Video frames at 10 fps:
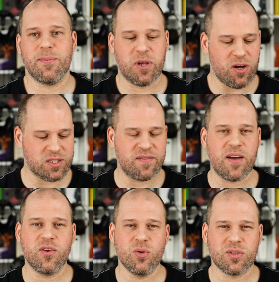because I've
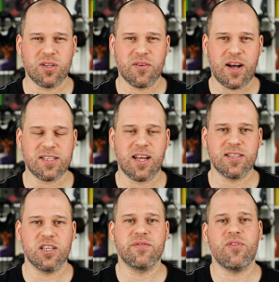never used a device
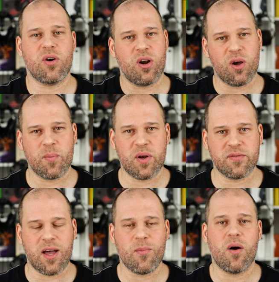like this for a longer period of time,